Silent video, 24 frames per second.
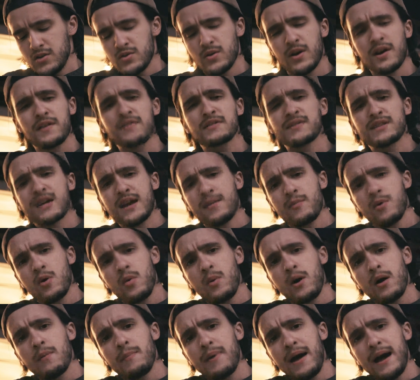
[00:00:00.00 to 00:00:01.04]
So I got this camera a
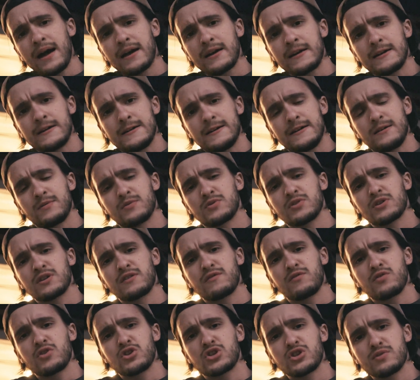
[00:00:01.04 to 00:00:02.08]
while back. I was
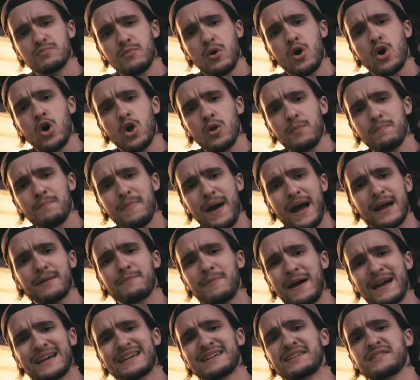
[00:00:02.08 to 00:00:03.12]
looking for a small
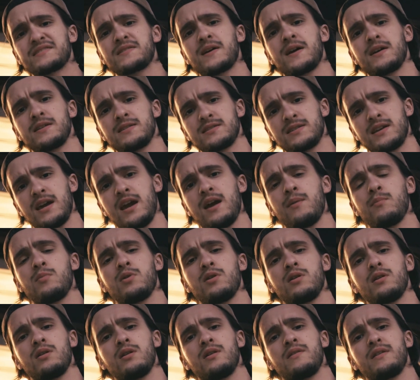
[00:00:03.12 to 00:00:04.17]
backpacking sized
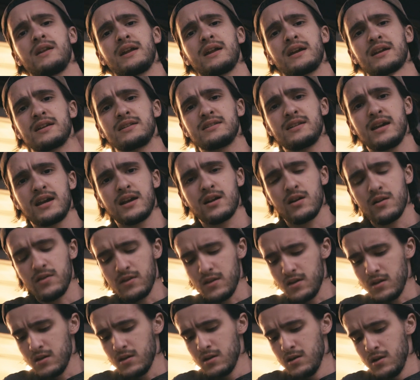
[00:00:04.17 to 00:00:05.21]
camera that I could take on
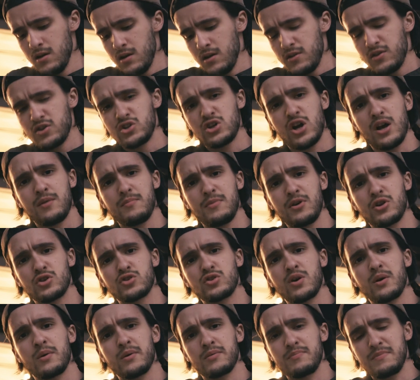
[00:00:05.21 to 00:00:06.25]
the John Muir
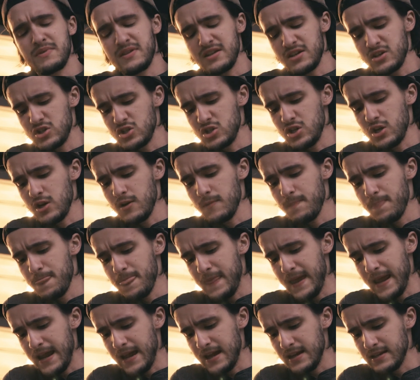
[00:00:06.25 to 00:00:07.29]
Trail with me this year.
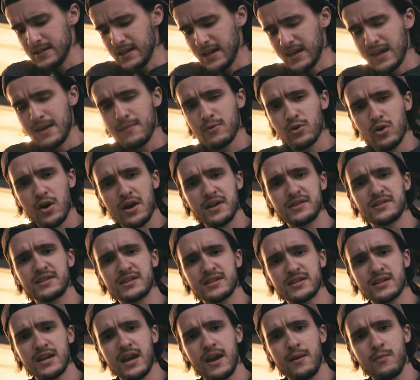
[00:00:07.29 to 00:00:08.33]
And I came across
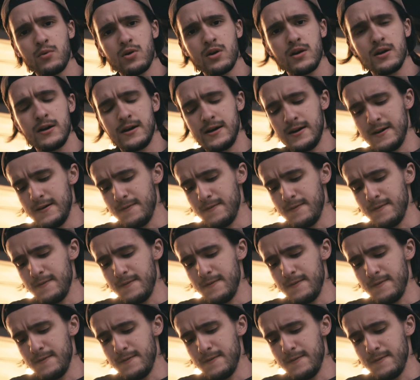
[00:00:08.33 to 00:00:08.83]
this camera.